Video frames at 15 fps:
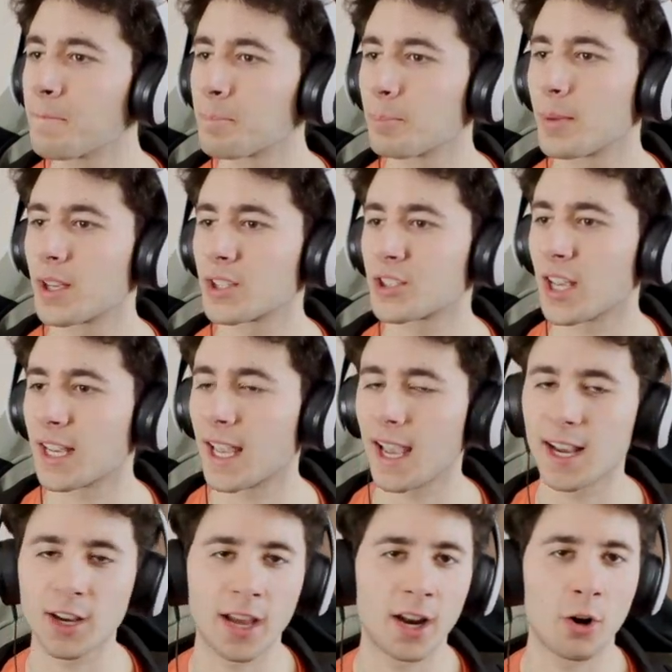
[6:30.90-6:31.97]
Because I
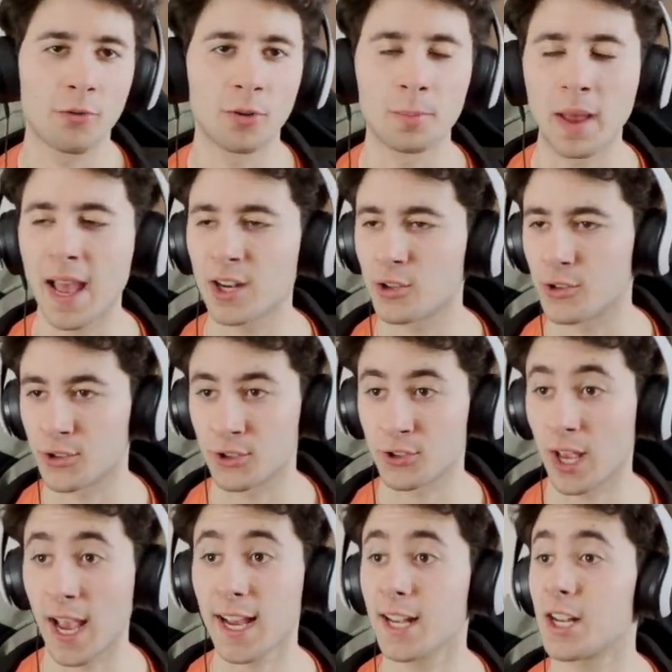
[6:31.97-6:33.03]
can't get over mattresses.
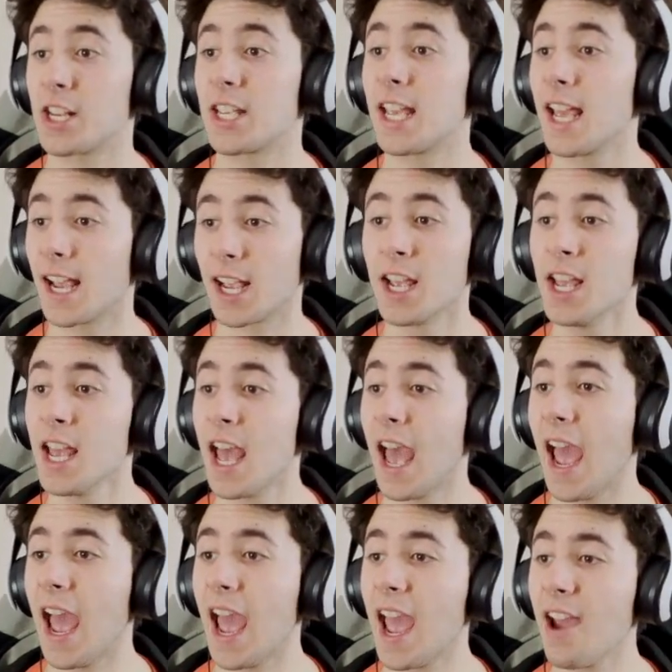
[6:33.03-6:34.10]
I can kick
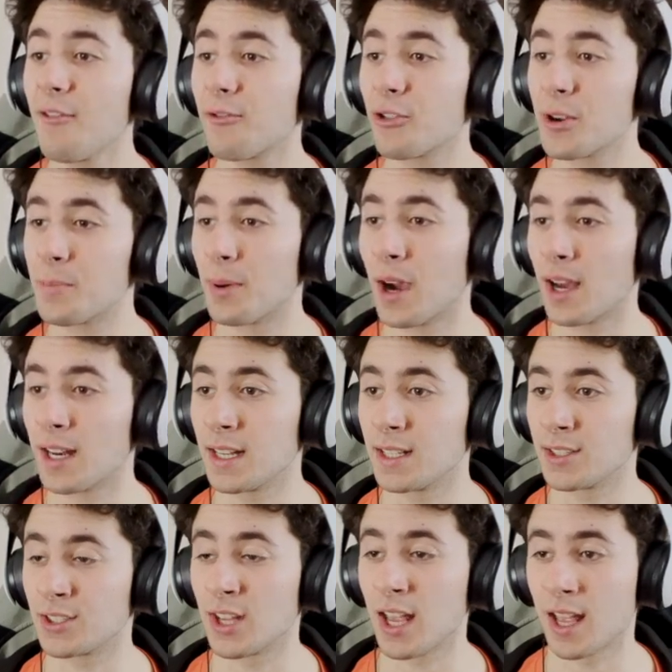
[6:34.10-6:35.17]

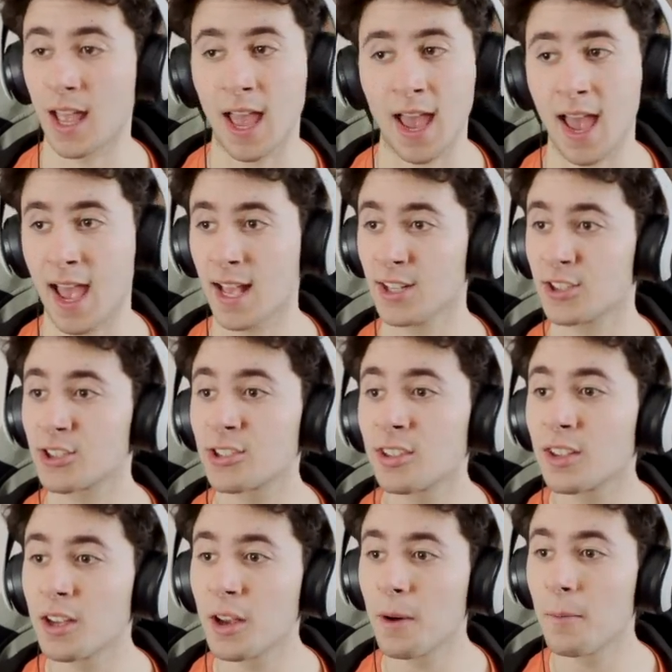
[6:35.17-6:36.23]
everybody's ass,
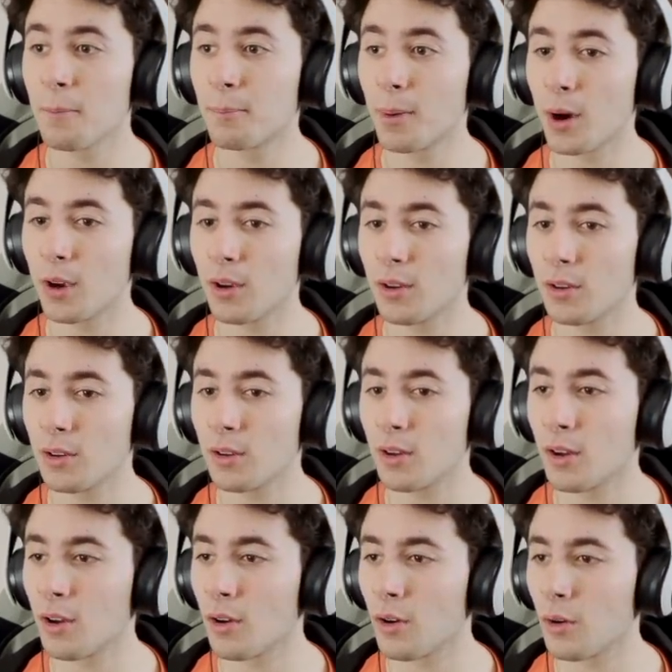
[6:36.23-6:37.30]
but
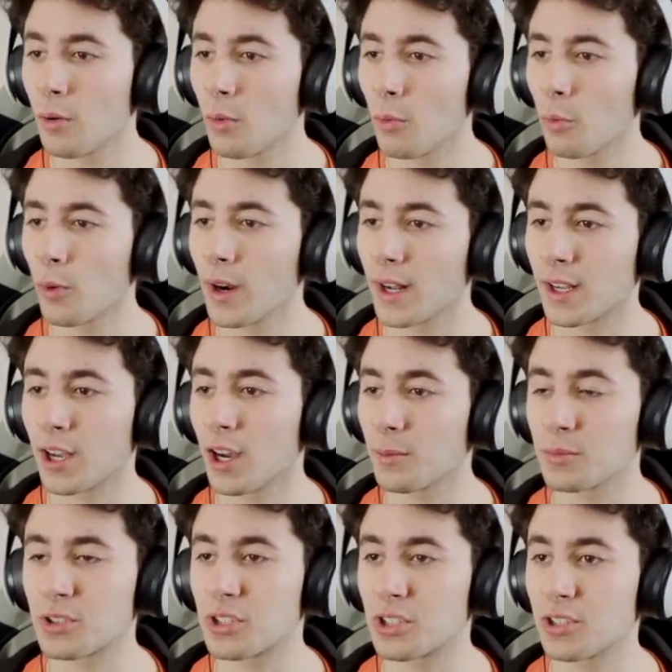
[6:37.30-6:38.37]
when it
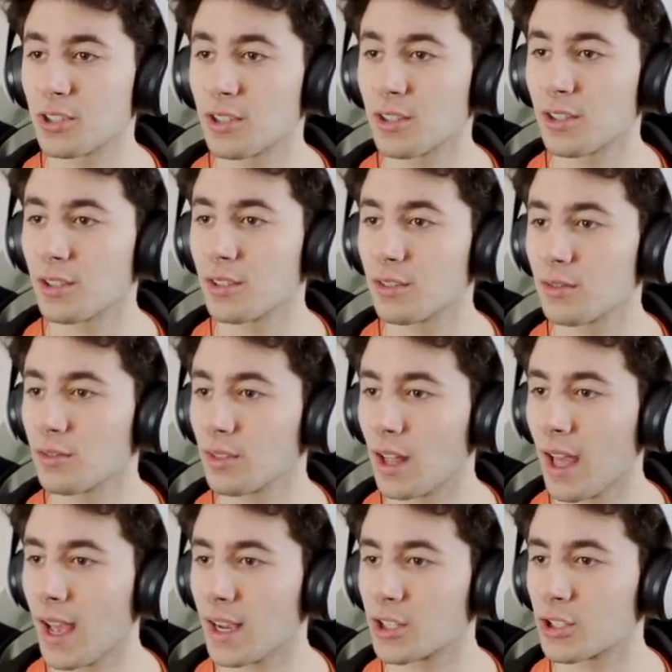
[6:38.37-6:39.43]
comes to
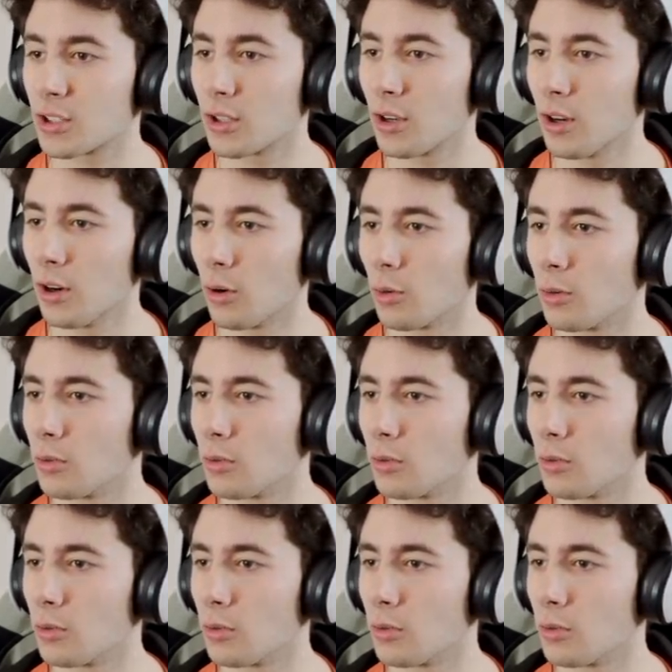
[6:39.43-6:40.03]
actually, oh.